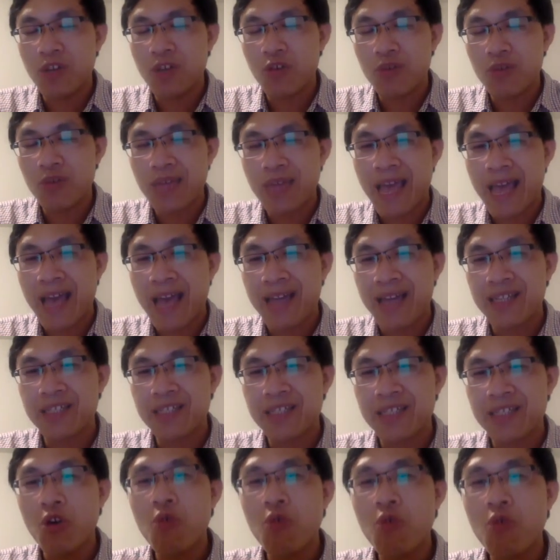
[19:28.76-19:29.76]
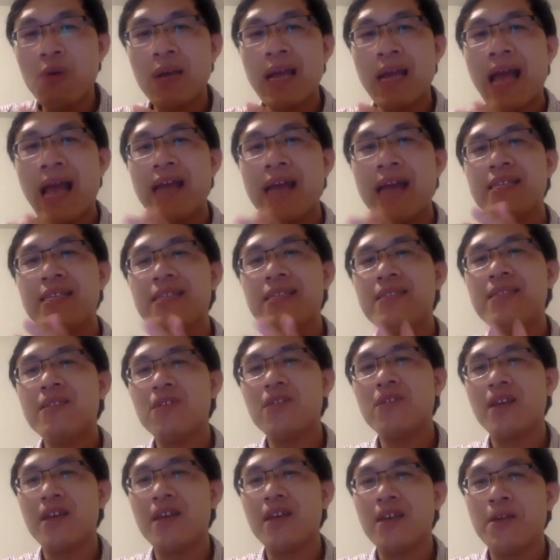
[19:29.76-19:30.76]
that. So I think
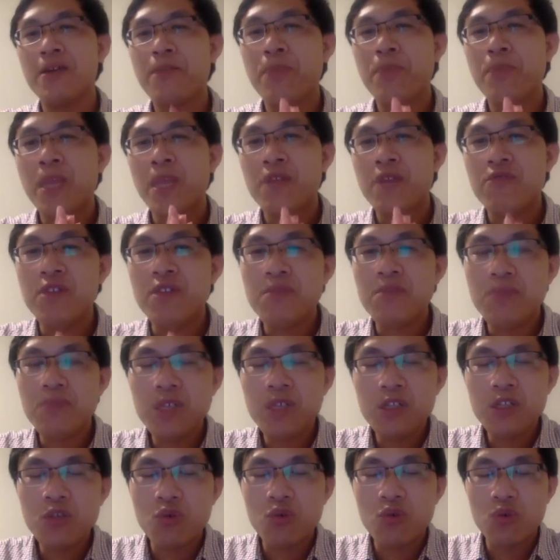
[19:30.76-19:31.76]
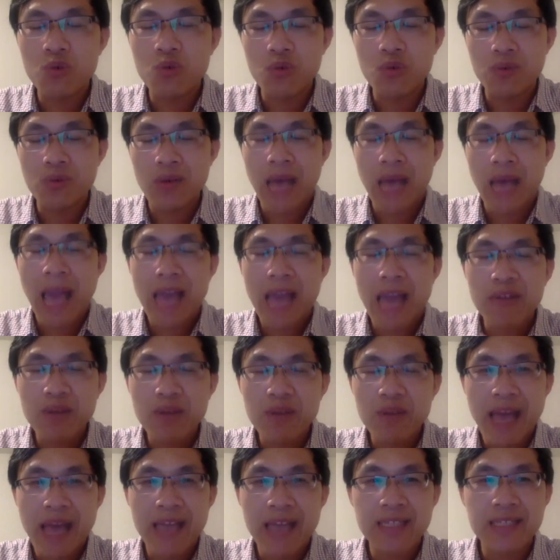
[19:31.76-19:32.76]
we need to
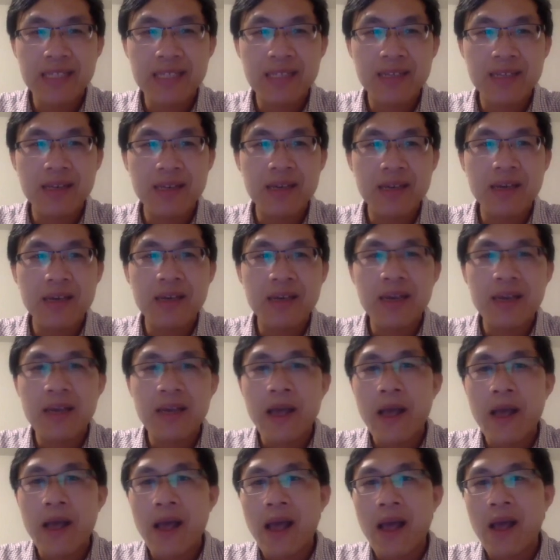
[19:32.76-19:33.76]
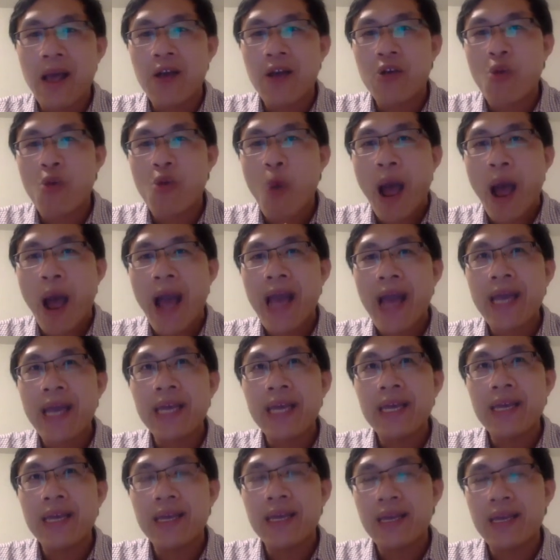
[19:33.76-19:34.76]
analyze
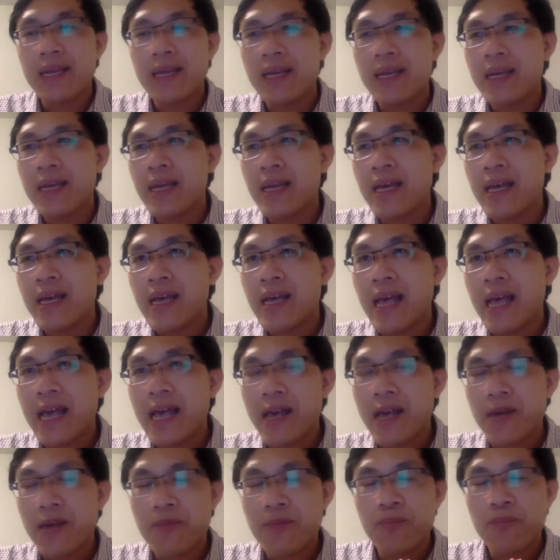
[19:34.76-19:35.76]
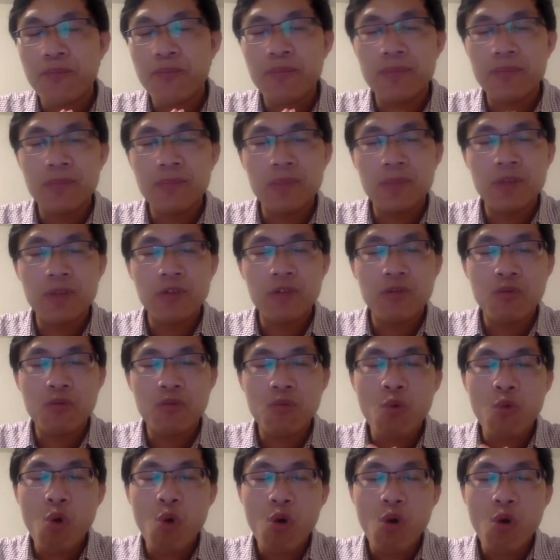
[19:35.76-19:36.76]
why and
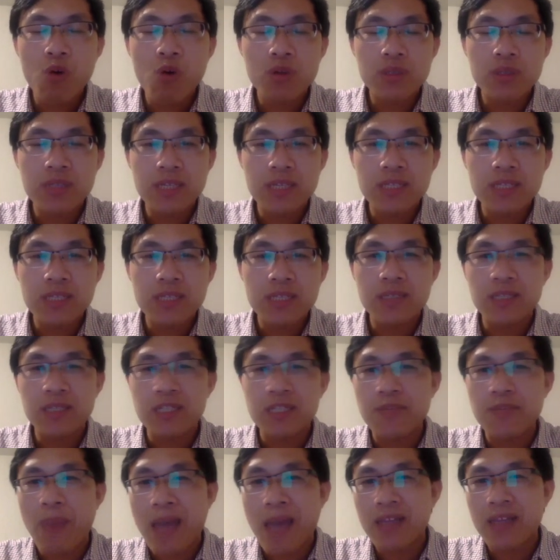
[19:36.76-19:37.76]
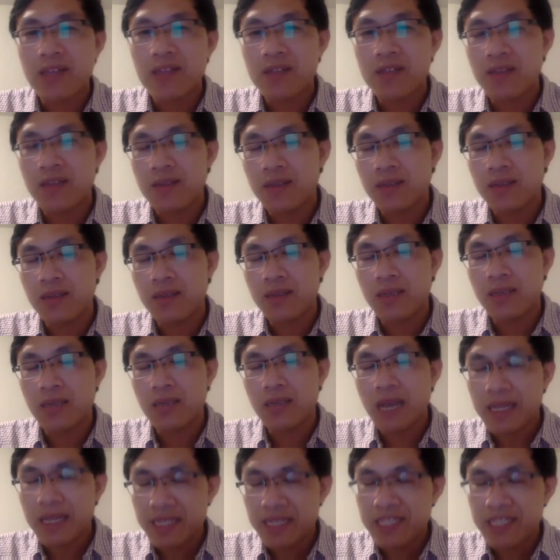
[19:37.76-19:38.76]
what this
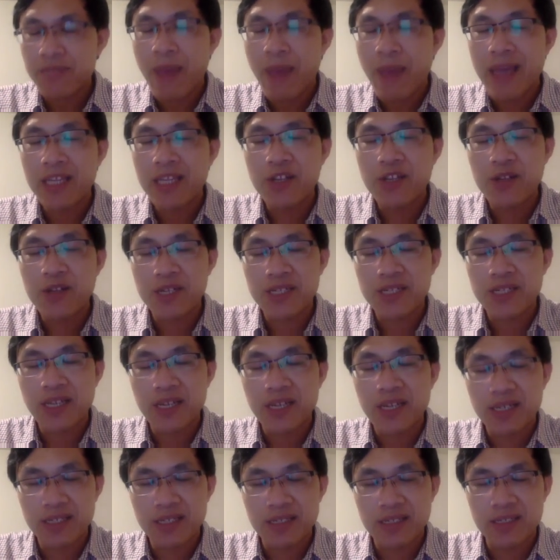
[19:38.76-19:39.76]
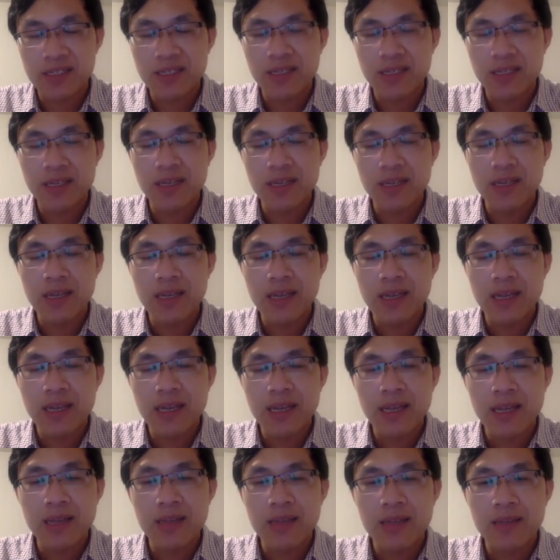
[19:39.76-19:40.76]
unexpected result is.
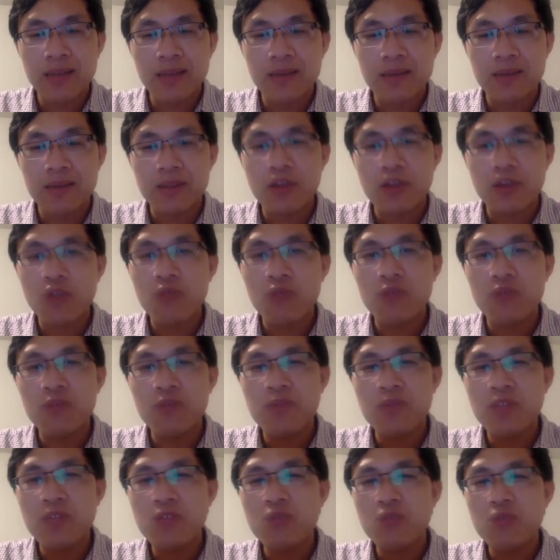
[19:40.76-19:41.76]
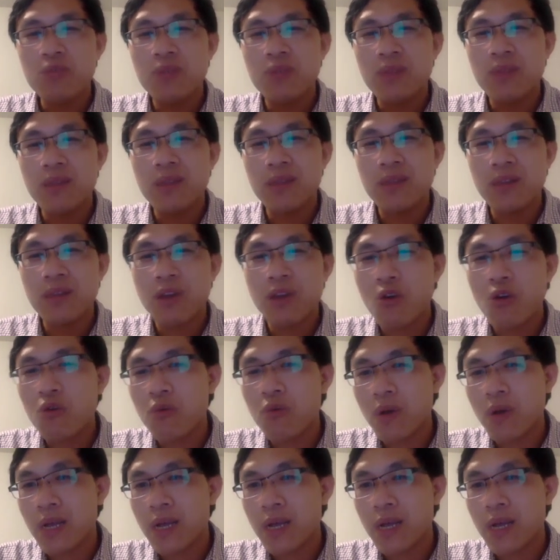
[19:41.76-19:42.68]
So we need to know